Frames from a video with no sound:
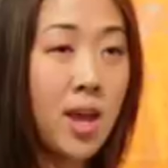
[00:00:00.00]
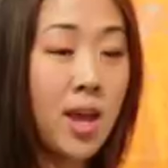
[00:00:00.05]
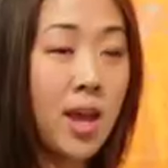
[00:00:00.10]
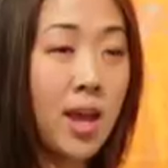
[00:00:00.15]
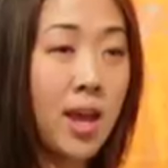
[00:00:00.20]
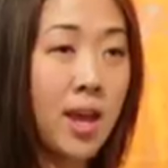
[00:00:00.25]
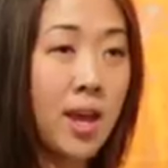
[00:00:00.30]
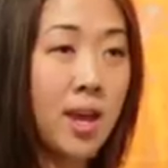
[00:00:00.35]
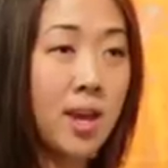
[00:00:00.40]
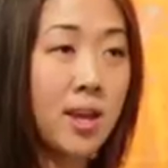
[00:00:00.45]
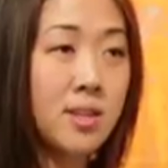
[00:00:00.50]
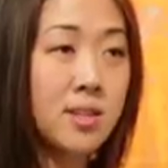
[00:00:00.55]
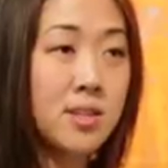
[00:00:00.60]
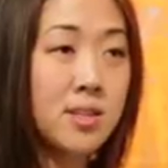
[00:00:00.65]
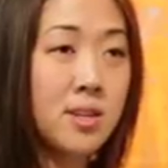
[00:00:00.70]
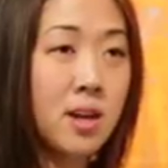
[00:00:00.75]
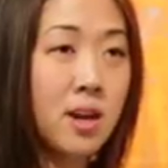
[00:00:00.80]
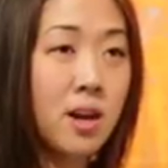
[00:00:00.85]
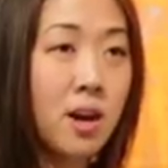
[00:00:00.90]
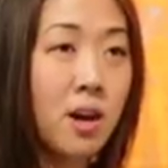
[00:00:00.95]
And
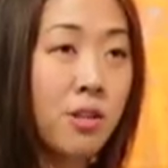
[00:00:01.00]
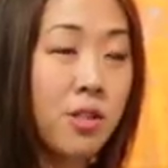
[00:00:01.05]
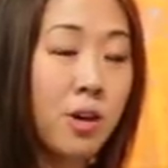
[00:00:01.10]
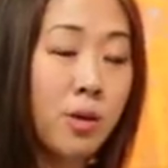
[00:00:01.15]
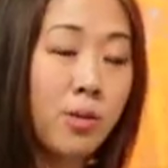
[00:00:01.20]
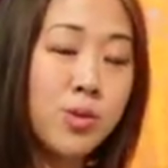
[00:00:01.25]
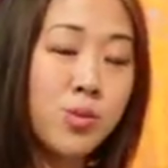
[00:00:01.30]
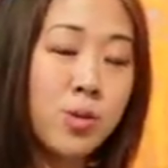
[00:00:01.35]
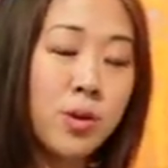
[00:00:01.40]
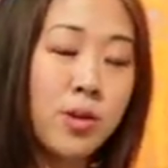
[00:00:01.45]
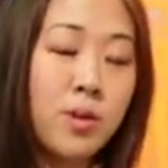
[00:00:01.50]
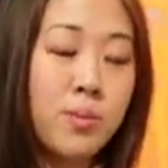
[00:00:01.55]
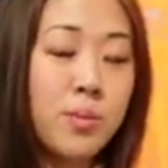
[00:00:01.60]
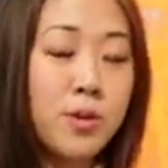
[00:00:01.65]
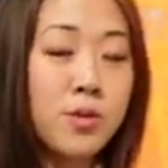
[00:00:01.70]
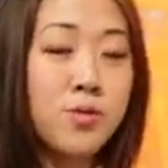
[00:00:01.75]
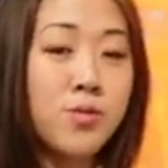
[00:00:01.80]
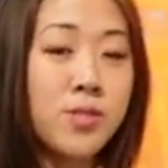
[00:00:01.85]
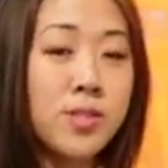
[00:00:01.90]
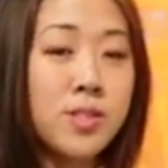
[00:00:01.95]
although it's one of the
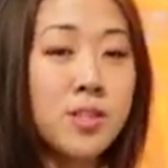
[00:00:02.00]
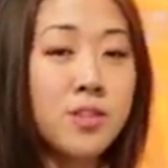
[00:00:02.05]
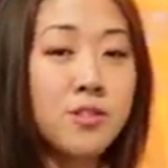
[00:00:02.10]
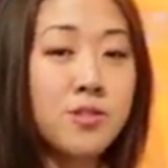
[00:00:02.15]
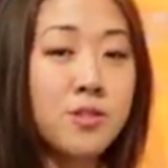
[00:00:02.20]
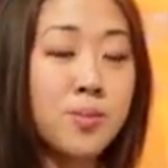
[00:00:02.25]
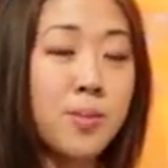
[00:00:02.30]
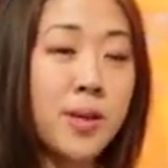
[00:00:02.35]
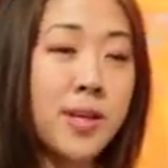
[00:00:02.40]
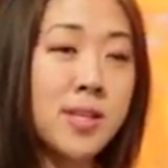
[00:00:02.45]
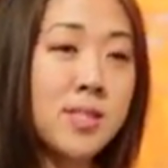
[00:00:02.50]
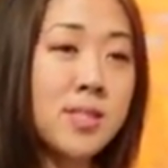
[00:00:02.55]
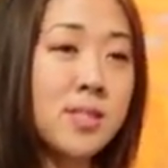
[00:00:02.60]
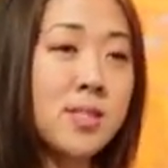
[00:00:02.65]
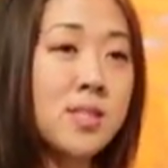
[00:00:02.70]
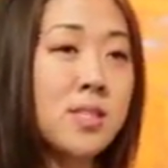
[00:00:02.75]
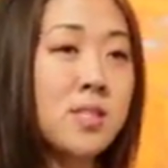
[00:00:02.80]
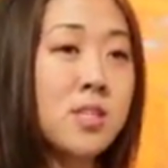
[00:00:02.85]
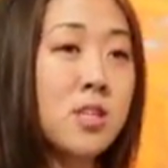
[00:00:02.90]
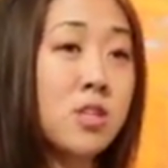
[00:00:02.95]
most visited places,
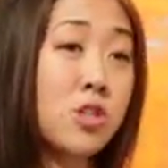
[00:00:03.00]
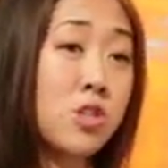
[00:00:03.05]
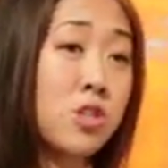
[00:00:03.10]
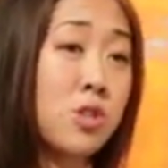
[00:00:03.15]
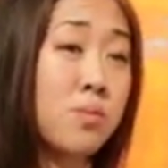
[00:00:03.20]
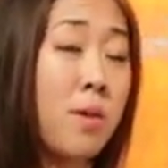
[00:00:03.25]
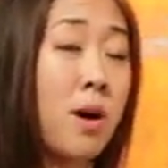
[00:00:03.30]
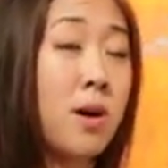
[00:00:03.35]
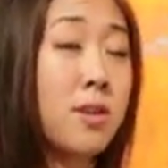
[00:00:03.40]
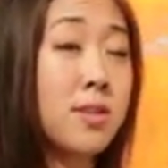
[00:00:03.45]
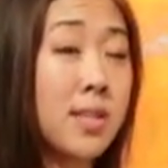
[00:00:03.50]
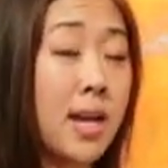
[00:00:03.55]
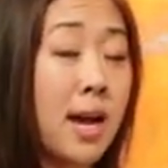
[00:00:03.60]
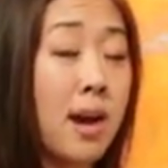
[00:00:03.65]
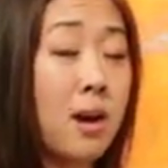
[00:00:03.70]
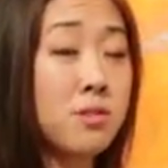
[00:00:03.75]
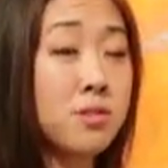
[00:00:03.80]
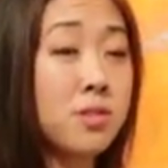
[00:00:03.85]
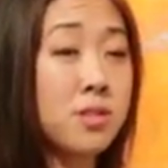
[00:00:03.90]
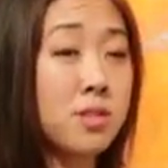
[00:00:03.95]
it's such a small
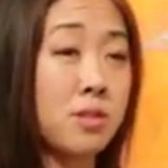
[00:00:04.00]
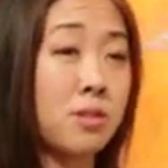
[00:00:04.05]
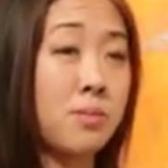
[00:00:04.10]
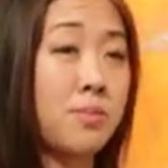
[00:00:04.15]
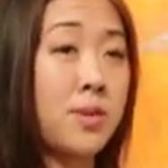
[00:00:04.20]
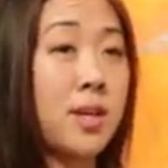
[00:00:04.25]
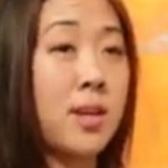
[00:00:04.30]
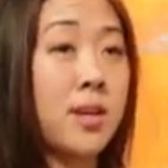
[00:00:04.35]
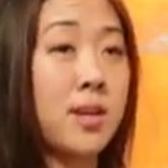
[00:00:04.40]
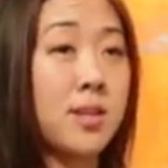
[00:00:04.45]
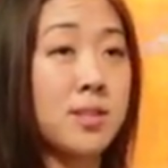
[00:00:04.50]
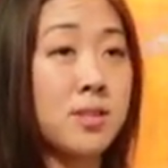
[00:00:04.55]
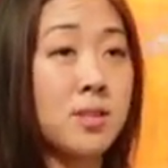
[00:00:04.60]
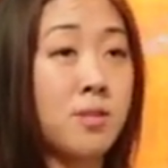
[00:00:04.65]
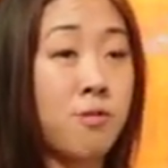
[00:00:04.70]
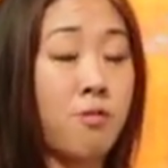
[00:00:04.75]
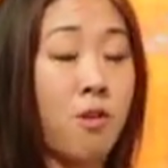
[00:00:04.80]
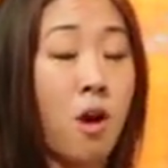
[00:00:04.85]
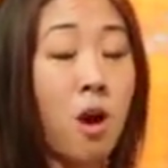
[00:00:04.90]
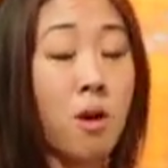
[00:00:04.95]
town still because the
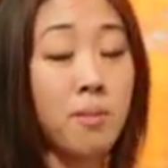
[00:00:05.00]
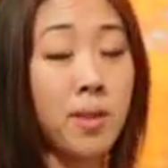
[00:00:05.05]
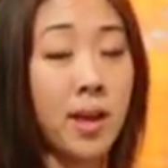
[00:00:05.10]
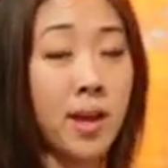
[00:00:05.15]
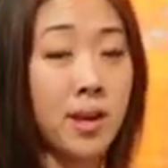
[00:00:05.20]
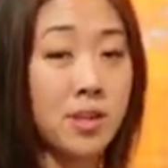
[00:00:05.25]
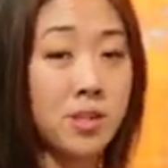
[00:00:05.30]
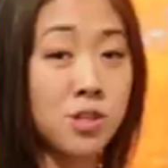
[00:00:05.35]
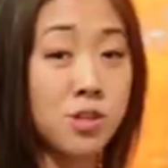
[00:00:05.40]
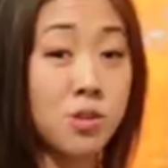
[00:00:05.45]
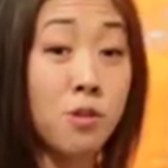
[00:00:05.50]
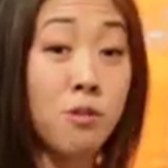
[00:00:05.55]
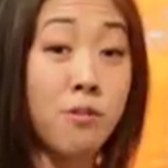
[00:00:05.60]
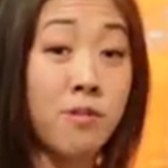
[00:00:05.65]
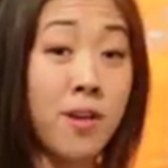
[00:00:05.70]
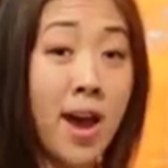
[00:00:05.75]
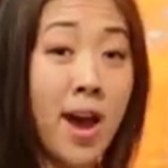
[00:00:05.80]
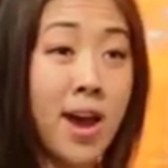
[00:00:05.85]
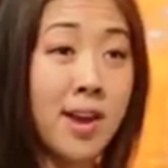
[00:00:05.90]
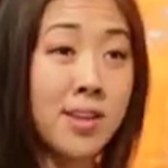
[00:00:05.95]
farmland is so
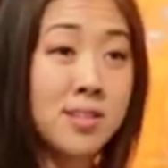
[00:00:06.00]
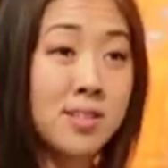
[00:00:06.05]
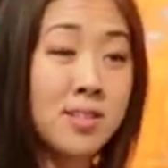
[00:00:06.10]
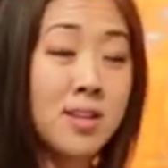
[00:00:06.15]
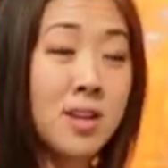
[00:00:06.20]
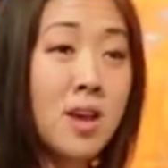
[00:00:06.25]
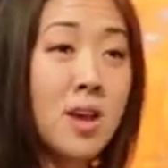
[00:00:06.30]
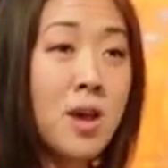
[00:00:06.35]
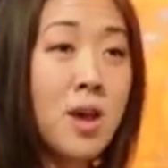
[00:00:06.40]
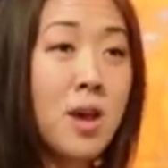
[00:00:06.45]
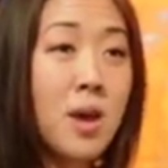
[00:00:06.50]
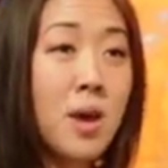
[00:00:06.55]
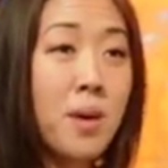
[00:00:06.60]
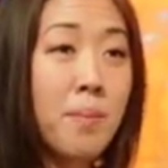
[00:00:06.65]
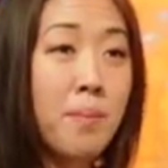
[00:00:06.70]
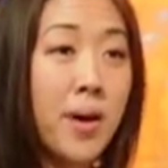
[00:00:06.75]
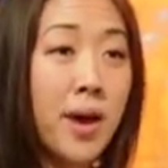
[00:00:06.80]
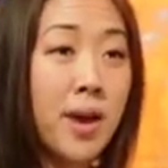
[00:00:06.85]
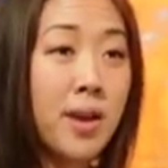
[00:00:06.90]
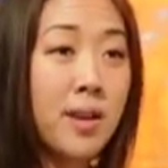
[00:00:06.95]
vast.
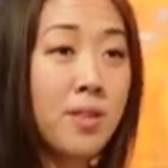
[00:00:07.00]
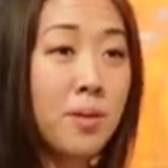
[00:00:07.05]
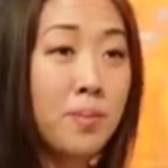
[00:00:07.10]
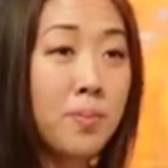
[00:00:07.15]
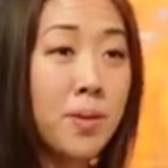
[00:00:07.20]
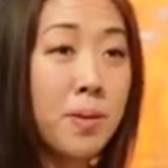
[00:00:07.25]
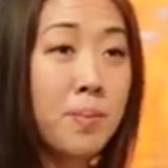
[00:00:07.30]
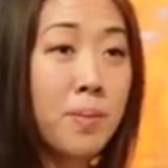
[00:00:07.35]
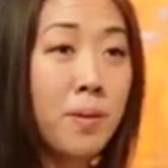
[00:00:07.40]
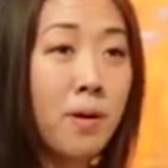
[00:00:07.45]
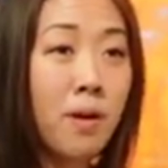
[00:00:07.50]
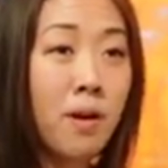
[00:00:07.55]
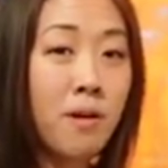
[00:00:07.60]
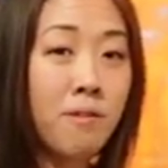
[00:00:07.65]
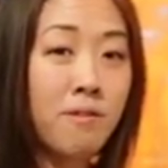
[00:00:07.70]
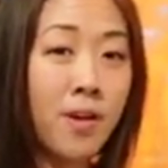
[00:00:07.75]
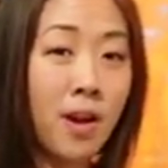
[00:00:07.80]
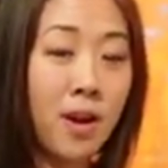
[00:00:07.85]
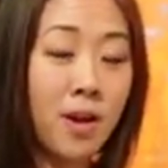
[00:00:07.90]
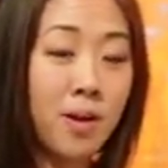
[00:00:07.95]
But the people are
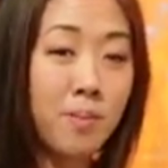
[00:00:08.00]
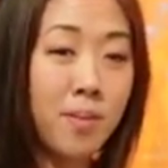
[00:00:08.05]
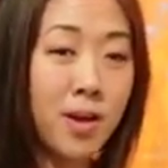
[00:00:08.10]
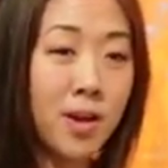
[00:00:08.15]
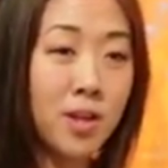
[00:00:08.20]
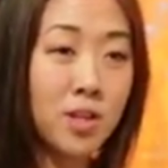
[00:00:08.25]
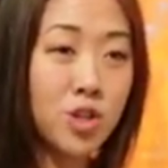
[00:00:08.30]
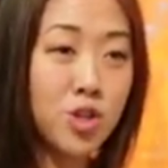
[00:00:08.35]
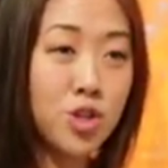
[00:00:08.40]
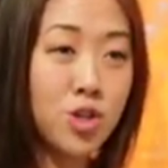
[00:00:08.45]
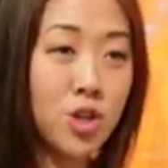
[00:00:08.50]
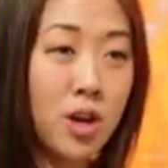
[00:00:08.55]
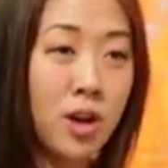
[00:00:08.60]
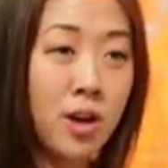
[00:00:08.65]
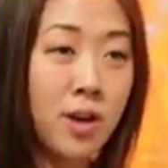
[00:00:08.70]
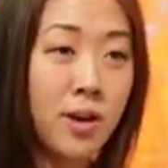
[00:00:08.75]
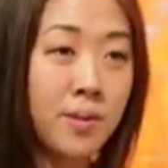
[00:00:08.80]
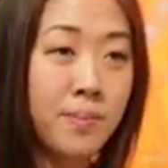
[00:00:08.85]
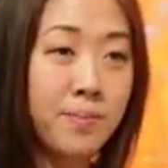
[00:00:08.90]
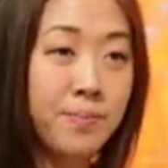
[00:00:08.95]
very much
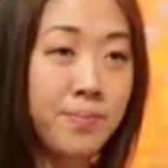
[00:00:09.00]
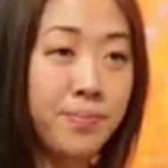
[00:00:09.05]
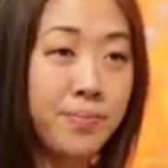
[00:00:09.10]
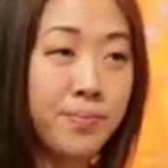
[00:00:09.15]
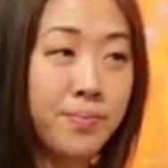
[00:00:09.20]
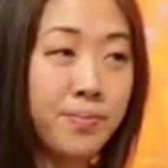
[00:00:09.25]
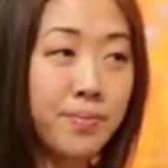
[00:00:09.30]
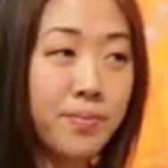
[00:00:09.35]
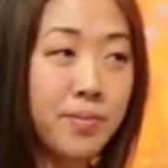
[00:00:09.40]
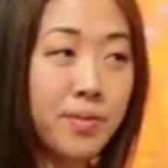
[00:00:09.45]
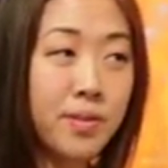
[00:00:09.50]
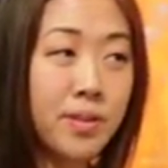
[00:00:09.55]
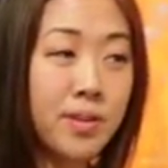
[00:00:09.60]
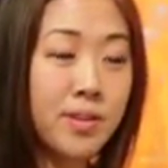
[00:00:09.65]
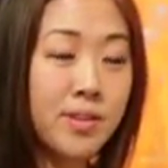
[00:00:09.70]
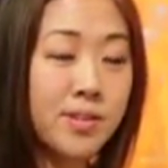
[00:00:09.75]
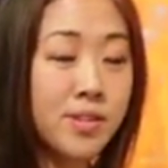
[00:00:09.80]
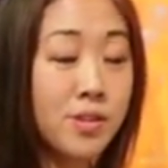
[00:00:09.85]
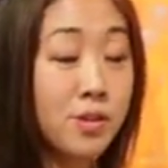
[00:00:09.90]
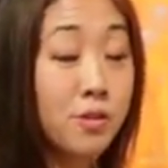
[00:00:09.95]

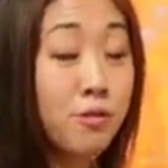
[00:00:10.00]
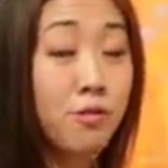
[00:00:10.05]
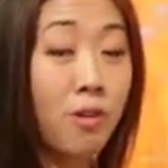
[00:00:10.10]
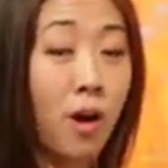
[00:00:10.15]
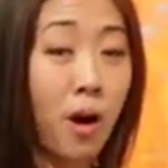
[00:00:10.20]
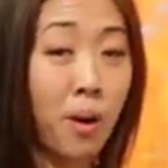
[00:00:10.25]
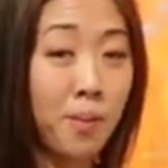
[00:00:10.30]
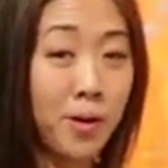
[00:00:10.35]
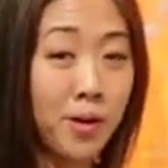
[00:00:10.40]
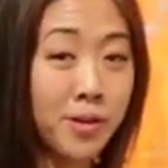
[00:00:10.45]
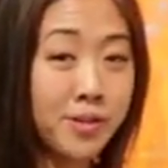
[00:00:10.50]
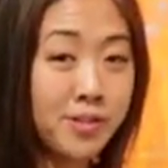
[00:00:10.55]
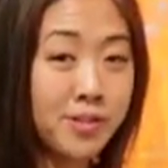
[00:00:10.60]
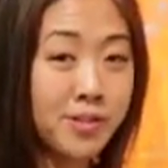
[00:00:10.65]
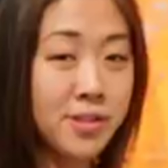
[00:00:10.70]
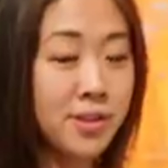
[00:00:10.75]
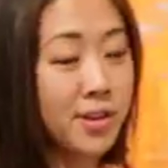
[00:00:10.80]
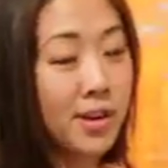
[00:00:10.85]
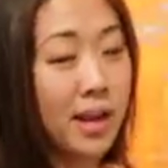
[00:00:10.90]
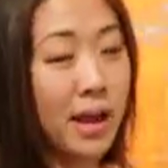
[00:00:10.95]
still farmers.
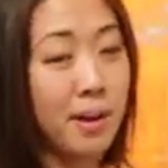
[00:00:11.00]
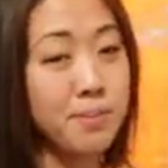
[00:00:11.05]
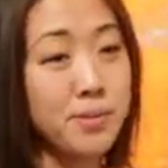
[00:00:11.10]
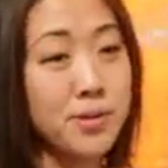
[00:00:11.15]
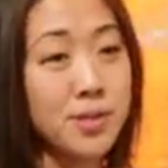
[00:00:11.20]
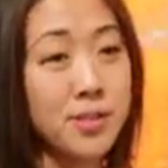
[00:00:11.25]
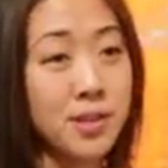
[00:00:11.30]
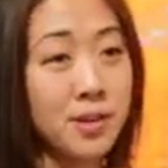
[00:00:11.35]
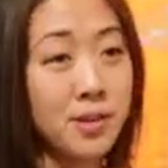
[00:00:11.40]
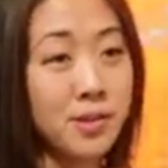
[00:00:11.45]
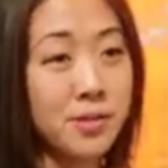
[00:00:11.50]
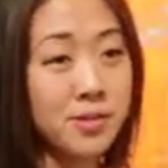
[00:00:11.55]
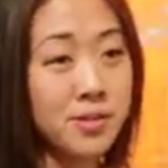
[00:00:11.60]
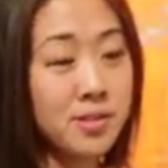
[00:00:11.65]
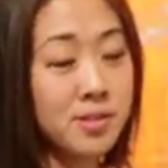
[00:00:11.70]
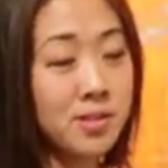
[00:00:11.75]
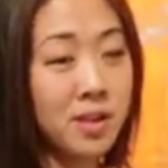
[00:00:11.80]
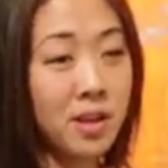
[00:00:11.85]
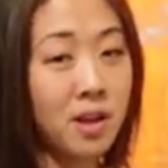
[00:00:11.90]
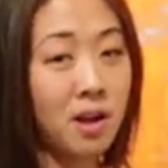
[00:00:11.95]
They're campesinos,
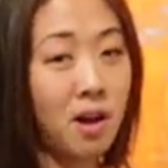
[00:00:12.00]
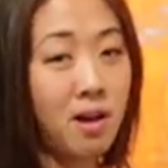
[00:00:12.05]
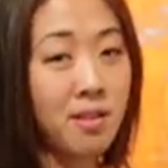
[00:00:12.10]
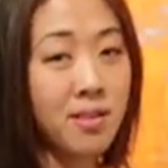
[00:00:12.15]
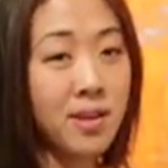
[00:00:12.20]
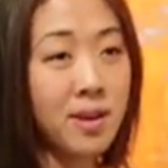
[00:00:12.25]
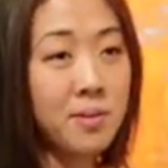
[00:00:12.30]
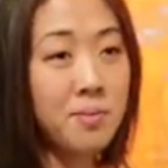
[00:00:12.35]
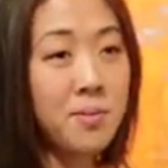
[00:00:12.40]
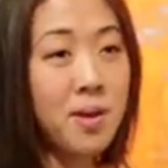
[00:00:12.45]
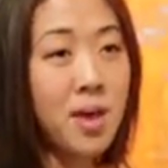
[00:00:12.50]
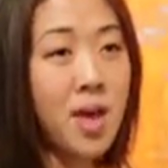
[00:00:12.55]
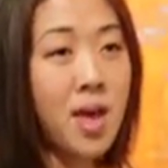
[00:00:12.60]
as they call them.